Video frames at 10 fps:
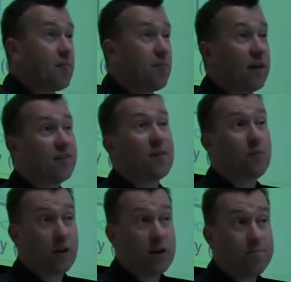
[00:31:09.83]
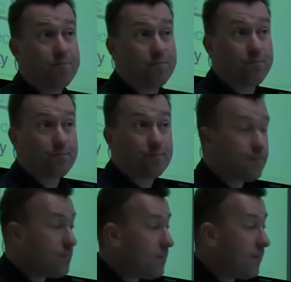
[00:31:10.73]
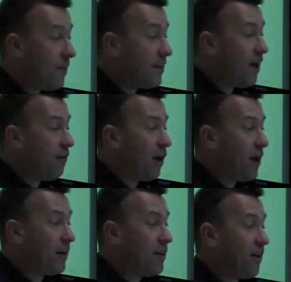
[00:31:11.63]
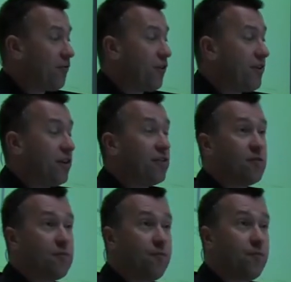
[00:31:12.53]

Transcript: impact separately, and how likely that threat is.